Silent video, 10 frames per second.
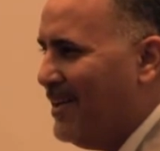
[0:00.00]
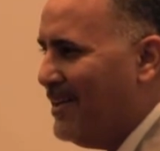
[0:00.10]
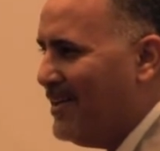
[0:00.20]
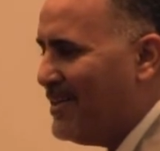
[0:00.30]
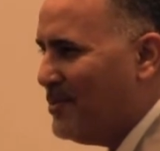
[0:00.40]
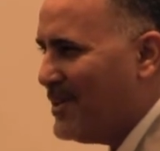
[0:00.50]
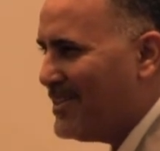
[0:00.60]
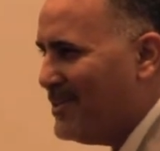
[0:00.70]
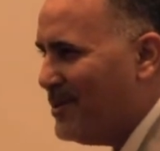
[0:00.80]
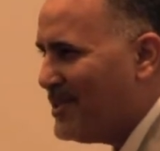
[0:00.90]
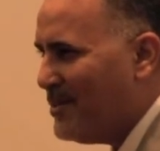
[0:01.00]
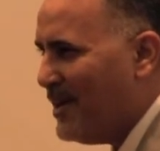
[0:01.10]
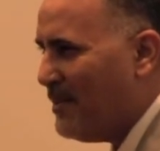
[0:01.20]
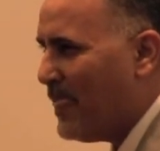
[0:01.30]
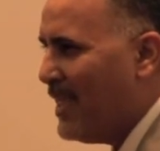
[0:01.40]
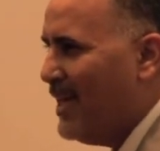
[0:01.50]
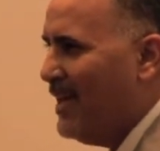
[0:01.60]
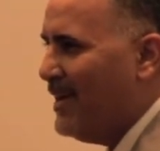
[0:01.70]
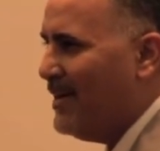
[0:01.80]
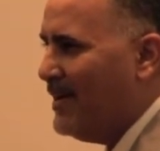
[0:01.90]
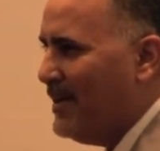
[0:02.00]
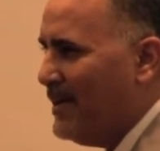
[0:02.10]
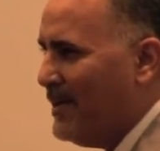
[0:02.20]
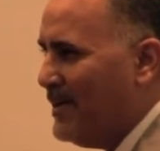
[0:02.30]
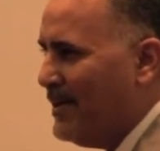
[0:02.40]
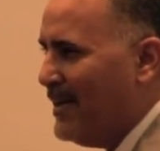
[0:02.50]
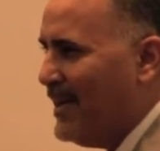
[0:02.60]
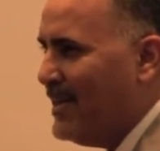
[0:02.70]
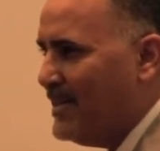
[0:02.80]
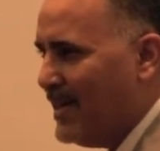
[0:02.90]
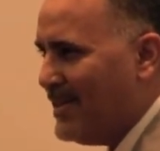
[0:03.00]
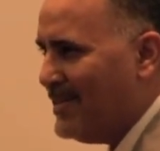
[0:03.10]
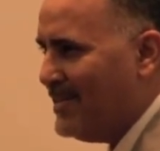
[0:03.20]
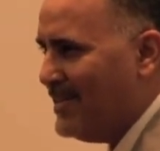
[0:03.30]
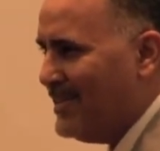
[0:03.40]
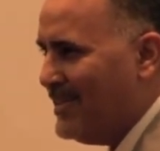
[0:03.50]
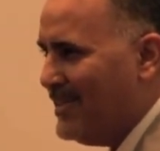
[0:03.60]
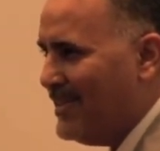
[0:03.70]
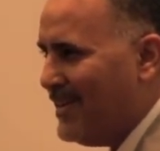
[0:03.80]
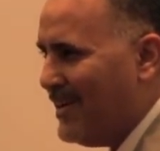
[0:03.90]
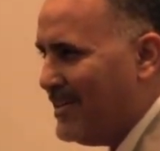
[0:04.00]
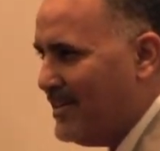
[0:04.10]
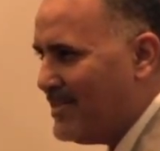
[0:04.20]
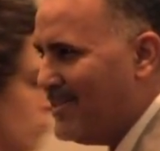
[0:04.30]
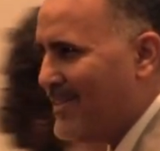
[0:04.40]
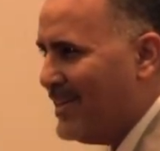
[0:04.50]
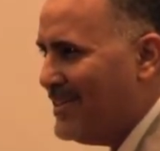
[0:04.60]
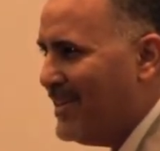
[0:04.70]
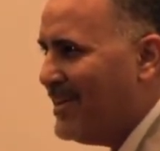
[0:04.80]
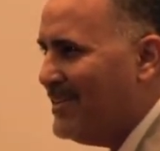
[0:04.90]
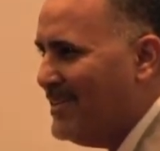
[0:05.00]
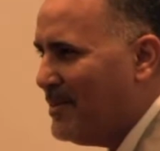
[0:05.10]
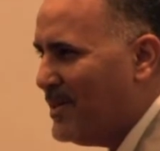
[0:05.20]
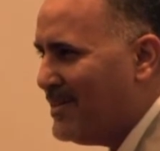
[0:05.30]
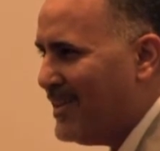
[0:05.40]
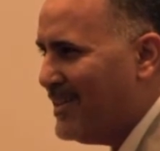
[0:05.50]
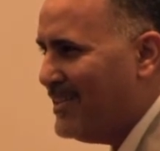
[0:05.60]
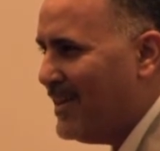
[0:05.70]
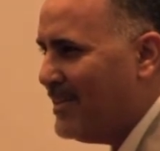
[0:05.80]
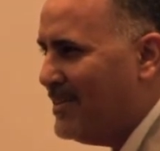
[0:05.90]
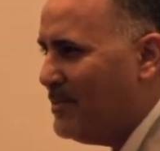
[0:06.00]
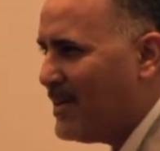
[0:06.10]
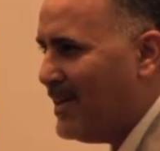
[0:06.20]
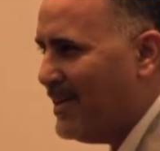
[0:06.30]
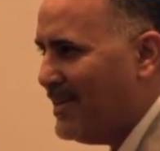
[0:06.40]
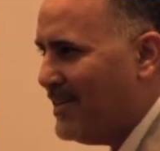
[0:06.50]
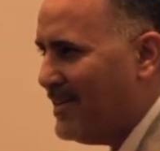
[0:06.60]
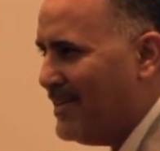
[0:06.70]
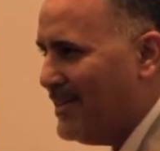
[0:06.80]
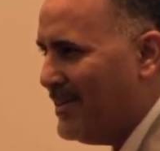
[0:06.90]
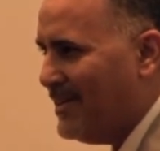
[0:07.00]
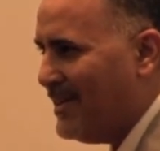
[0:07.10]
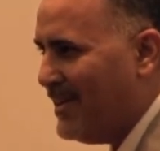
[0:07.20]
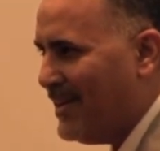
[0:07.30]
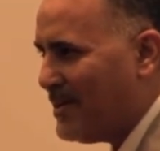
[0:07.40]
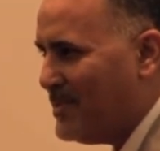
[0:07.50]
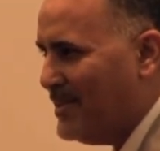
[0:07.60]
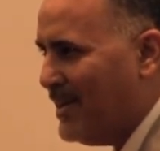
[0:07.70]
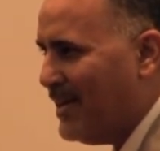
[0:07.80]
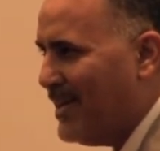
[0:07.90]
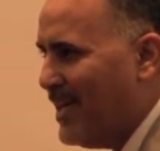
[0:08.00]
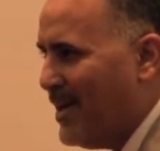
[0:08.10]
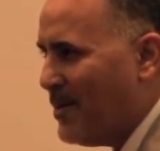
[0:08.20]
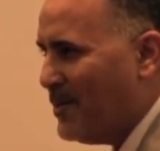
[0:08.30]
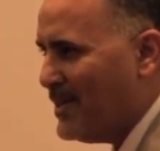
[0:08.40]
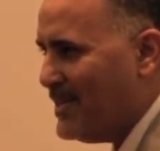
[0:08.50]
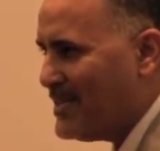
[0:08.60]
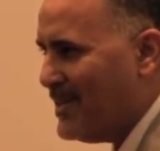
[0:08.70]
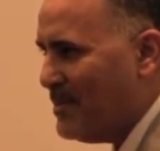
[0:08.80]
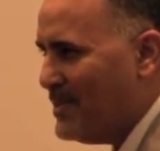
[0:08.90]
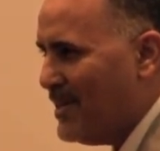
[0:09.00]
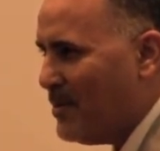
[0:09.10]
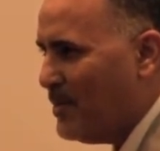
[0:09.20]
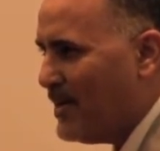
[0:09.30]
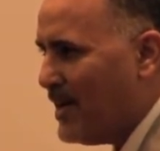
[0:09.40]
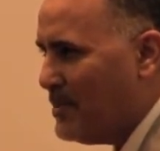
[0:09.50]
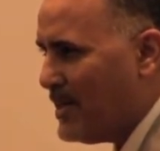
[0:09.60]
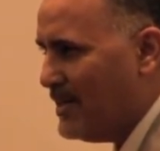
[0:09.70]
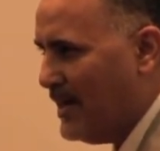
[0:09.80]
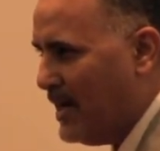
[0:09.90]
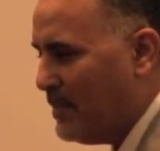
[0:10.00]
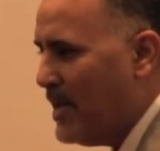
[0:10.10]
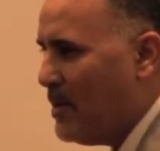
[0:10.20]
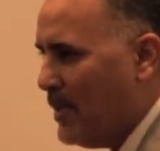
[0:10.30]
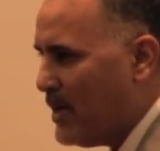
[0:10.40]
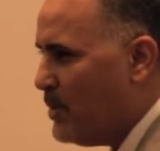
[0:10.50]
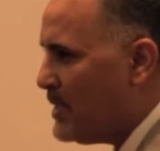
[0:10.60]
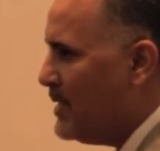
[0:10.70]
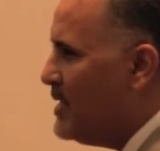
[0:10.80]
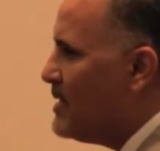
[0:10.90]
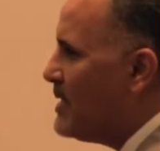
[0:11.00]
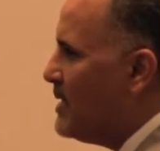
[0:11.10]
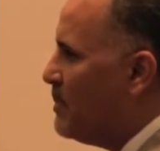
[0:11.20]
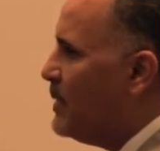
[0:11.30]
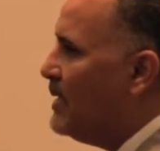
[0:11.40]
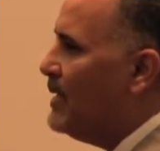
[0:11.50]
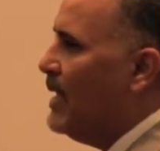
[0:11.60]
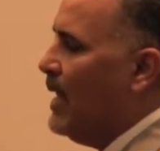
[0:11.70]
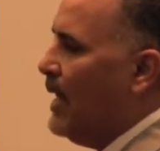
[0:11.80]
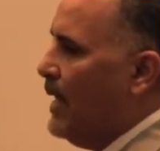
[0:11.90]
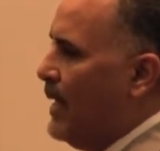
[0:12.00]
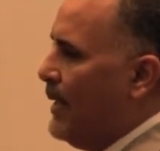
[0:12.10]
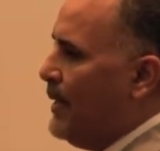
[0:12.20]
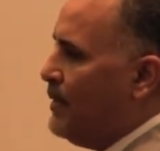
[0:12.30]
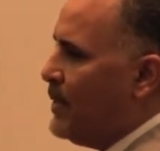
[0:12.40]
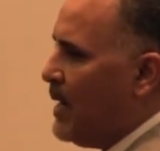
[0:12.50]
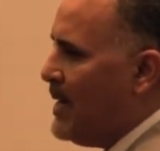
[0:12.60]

you, and now we are happy to see you in Ottawa. Congratulations to you, to the family, and to Yemen, and to the Arab women, and Islamic women, and all women in general.